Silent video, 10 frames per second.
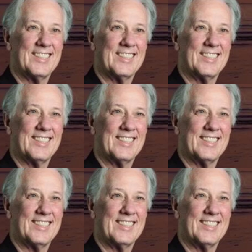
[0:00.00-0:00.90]

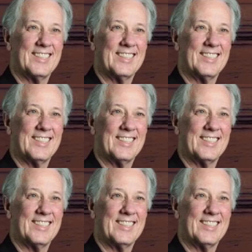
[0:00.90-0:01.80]

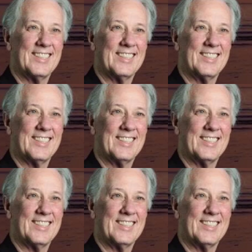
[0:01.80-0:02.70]

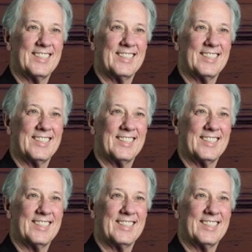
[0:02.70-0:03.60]

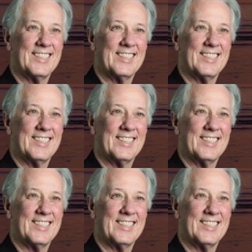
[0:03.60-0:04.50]

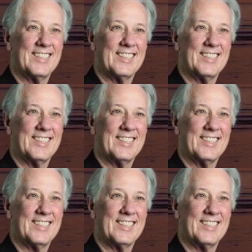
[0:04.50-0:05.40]

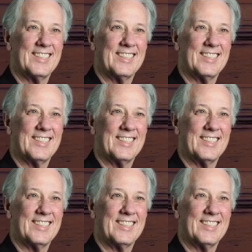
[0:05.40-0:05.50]
(no lip movement)